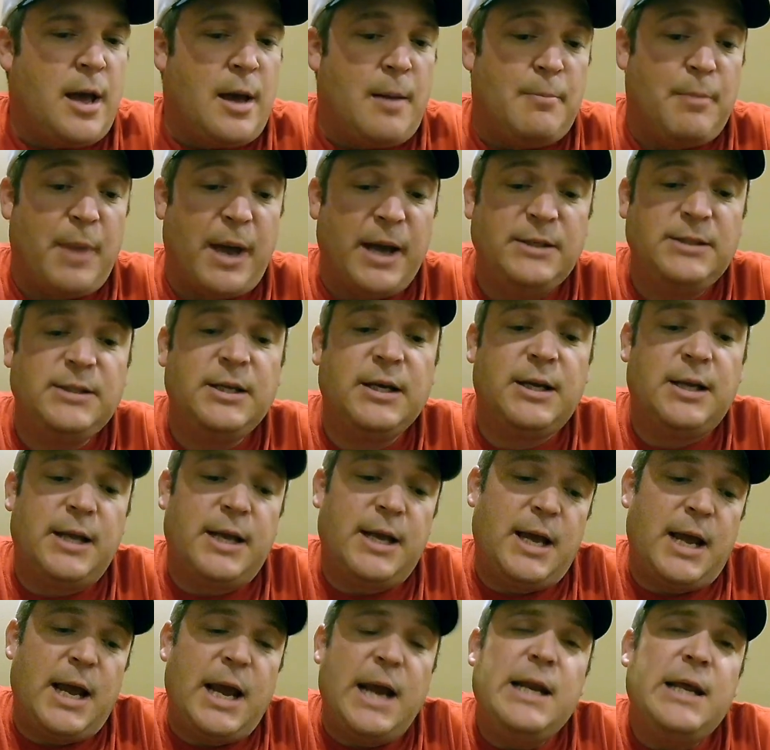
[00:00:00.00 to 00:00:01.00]

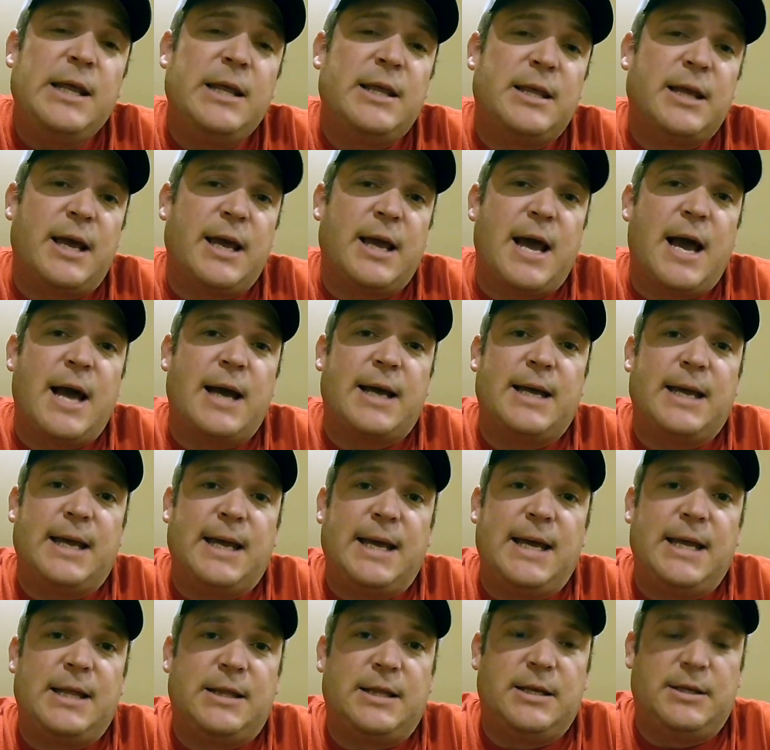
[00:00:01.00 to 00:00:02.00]
basically anything I can
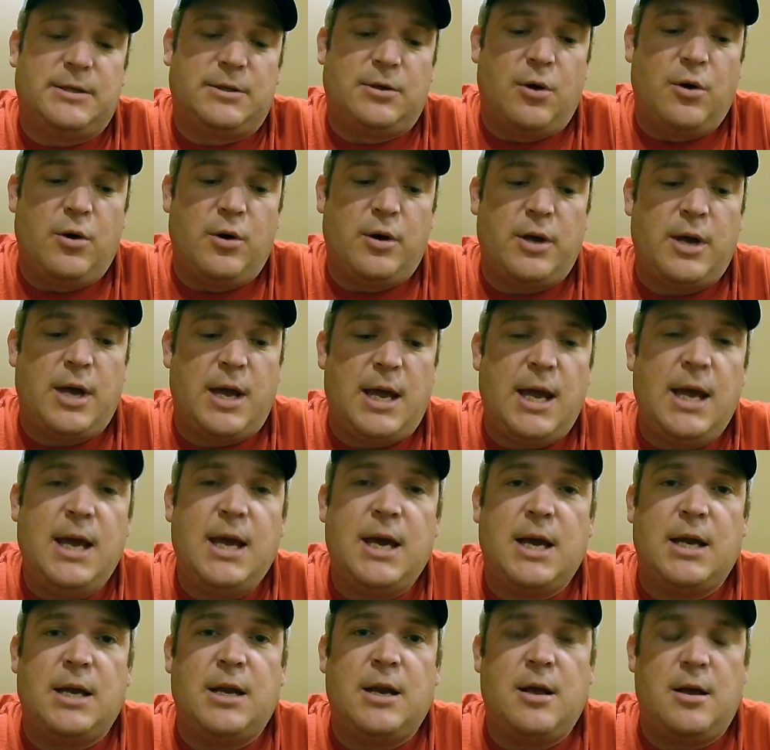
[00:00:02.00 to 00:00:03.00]
get this hook
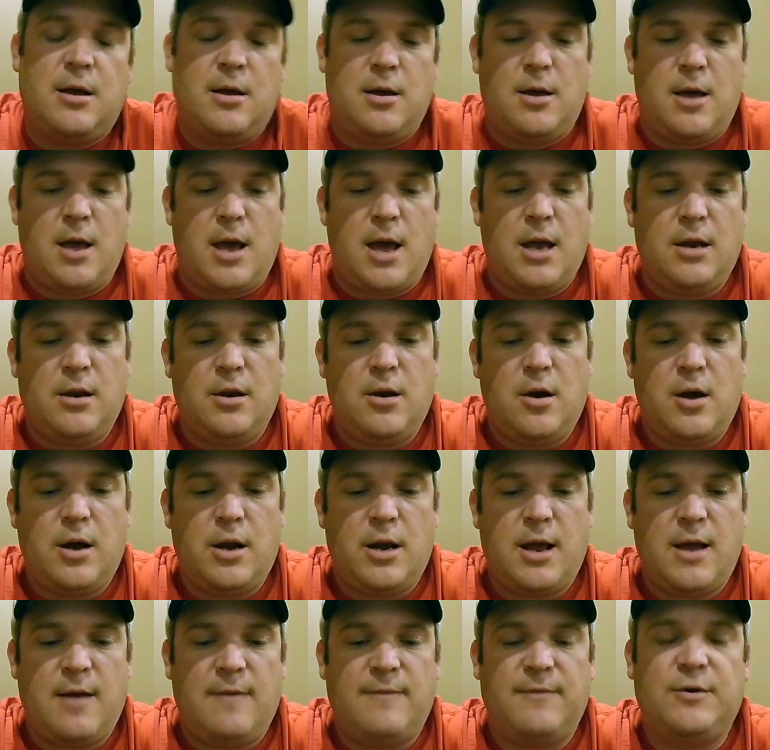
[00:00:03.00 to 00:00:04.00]
in and not
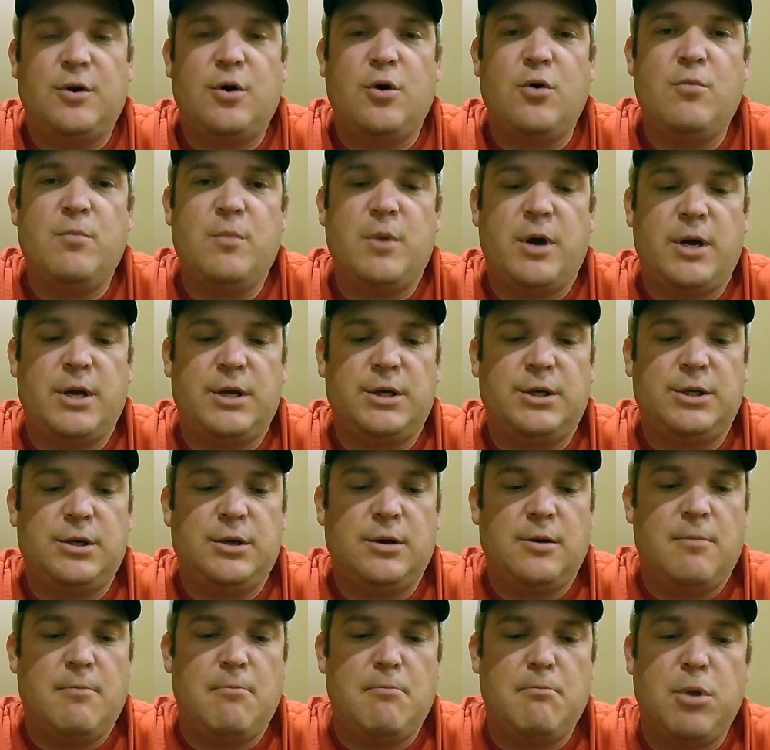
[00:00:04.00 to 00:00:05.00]
have too much
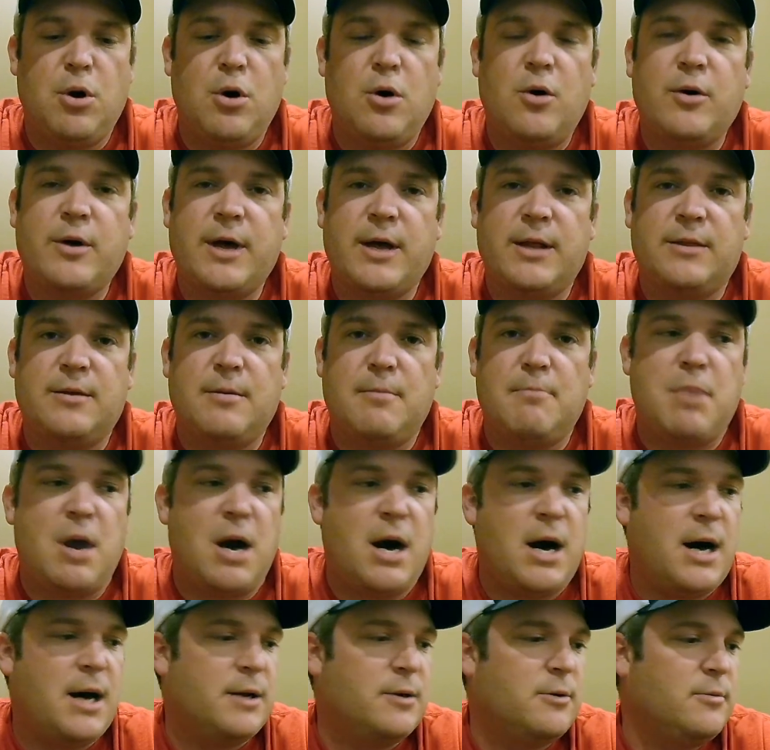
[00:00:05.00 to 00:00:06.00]
bulk at the
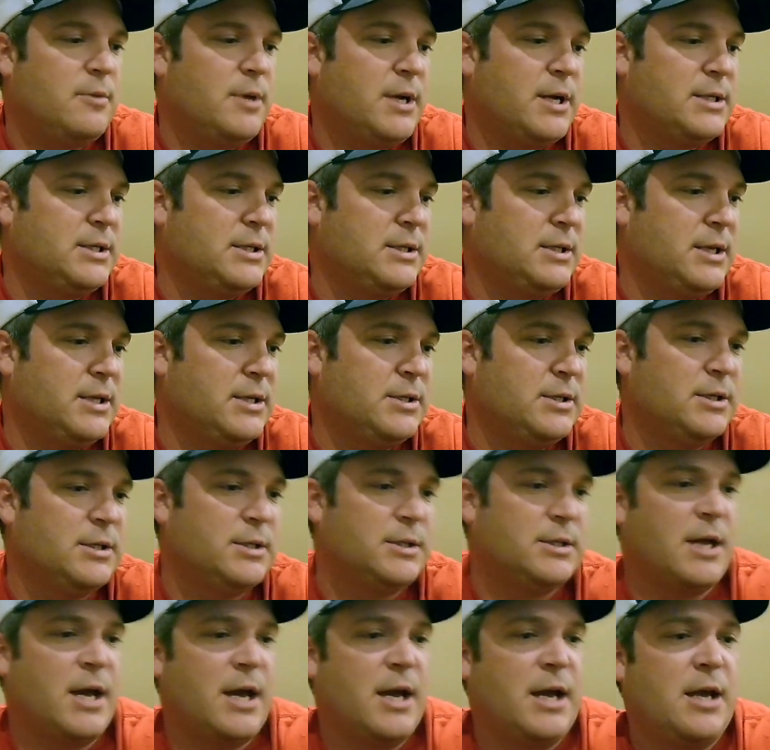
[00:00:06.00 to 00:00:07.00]
bottom. Let's
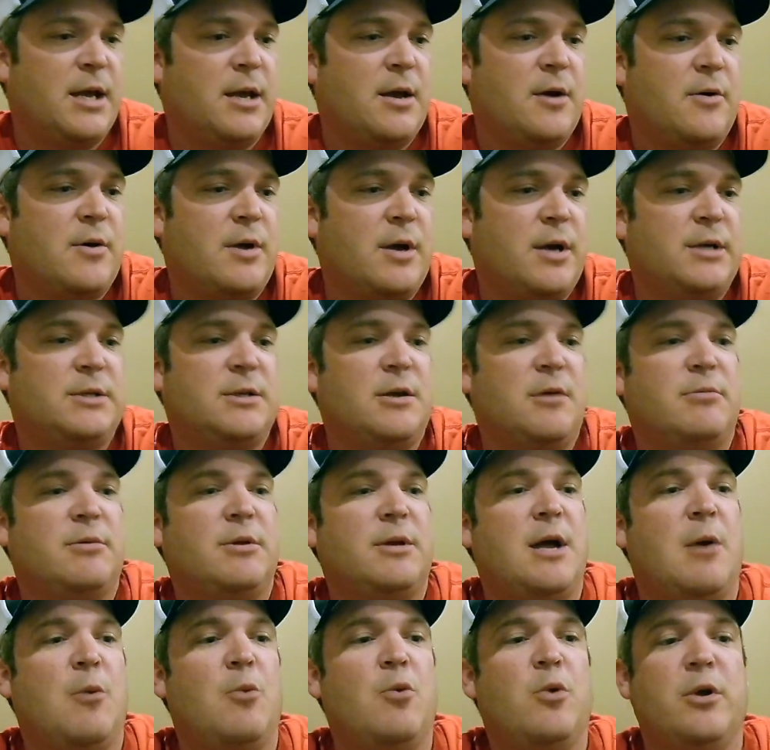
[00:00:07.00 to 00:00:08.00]
just say, okay,
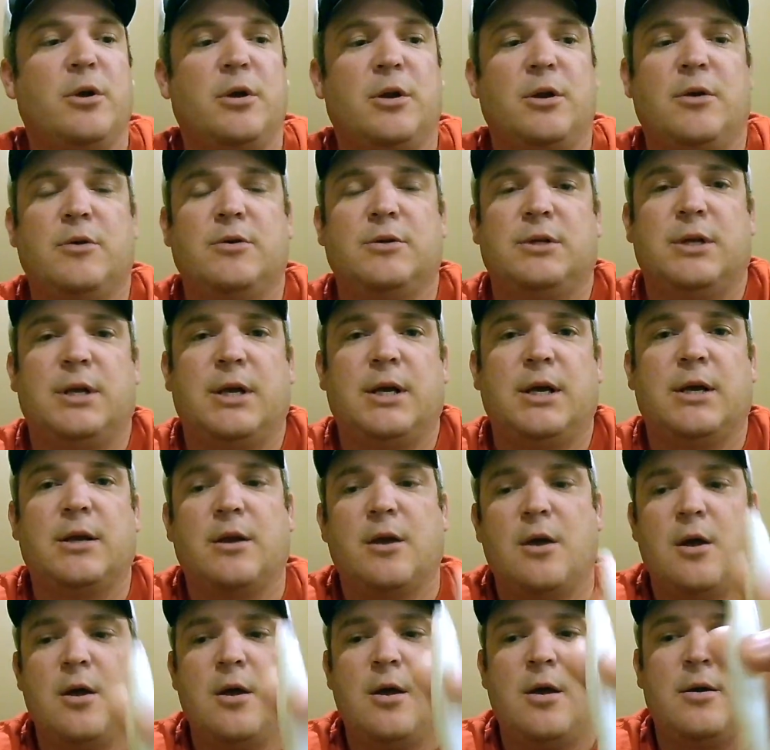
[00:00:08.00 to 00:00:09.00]
something I wouldn't use it in.
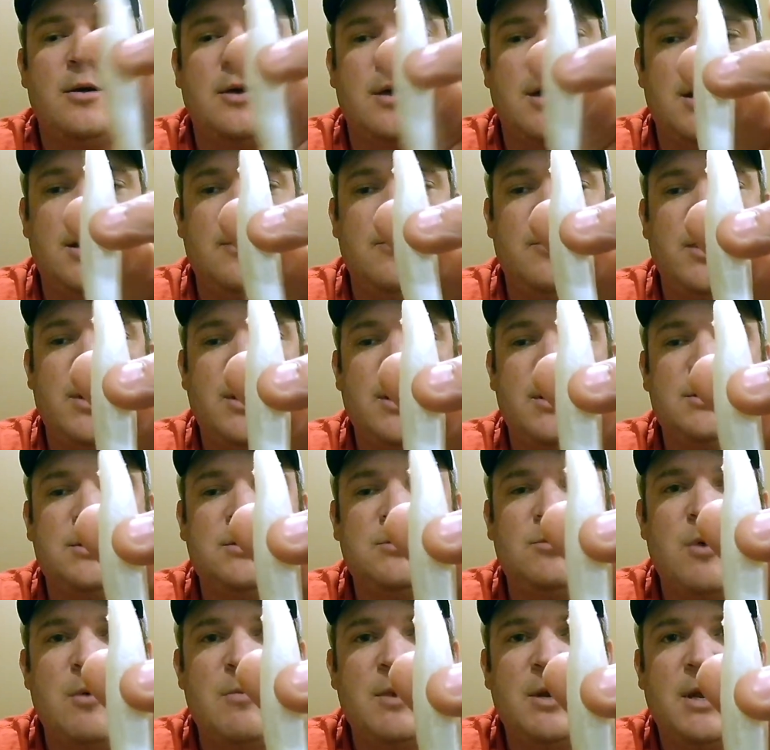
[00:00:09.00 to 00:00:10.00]
Okay, we got a
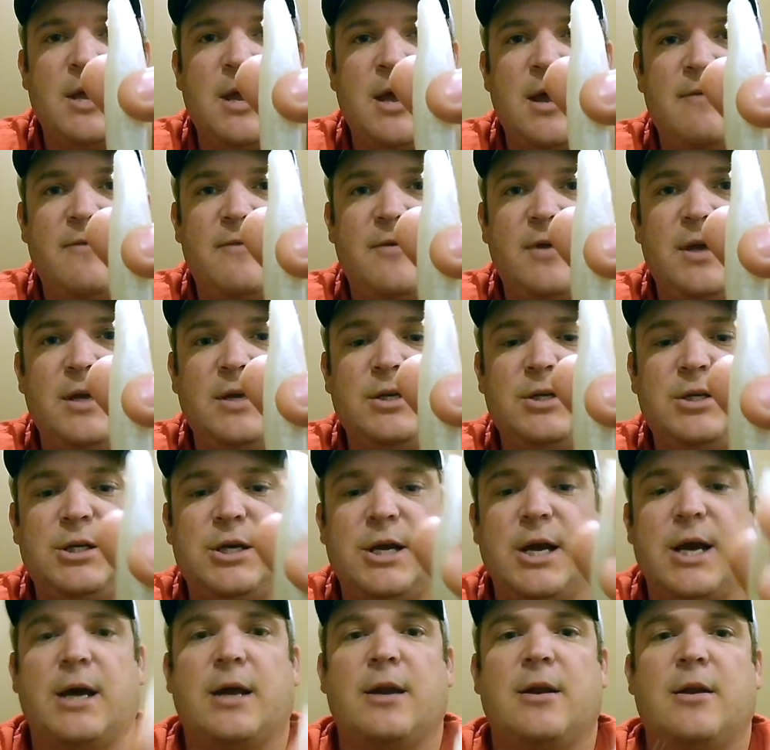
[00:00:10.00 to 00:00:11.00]
swimming caffeine
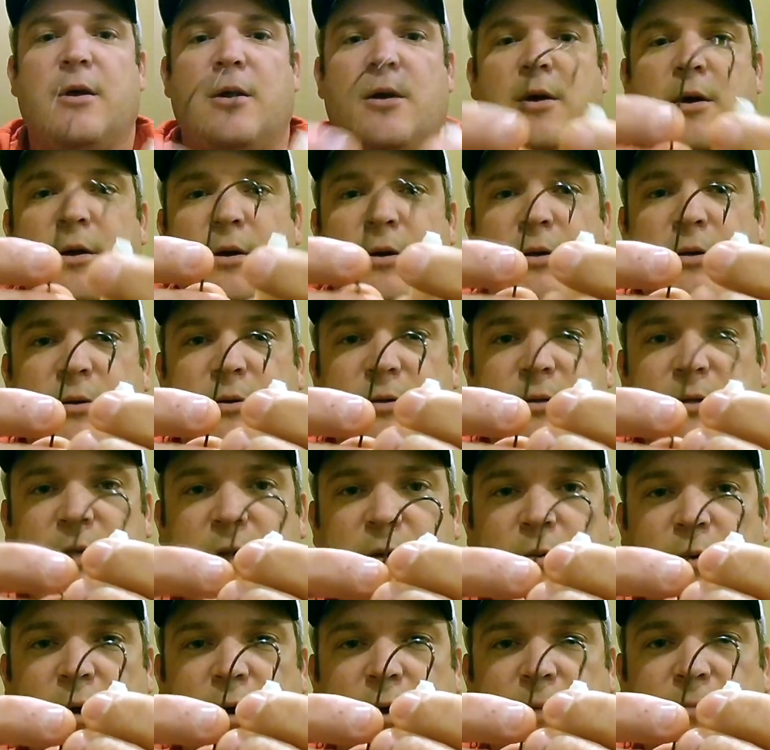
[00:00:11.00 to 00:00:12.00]
shad. So see,
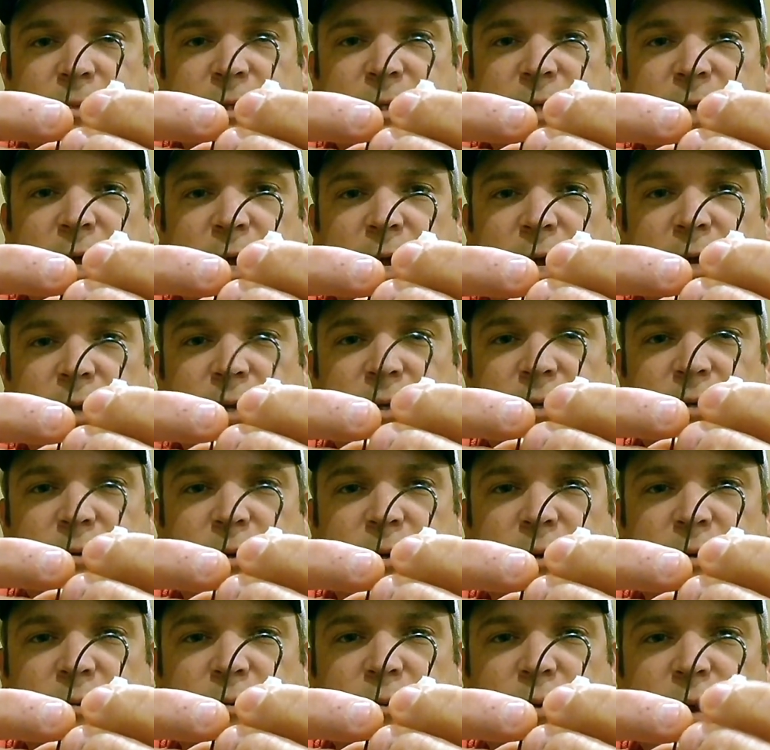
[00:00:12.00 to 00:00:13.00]
what I'm saying
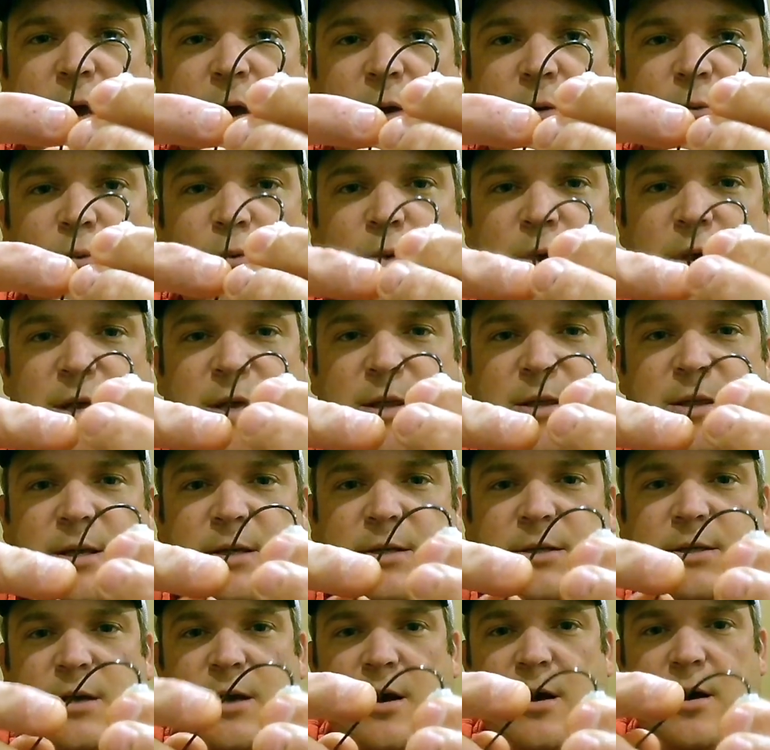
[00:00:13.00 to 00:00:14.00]
is when I rig
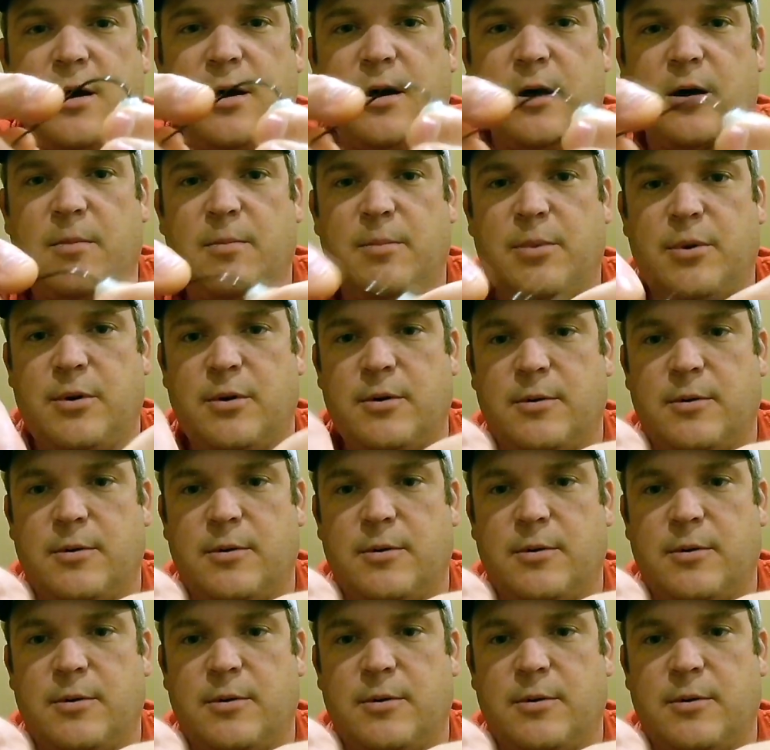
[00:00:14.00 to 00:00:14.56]
this up,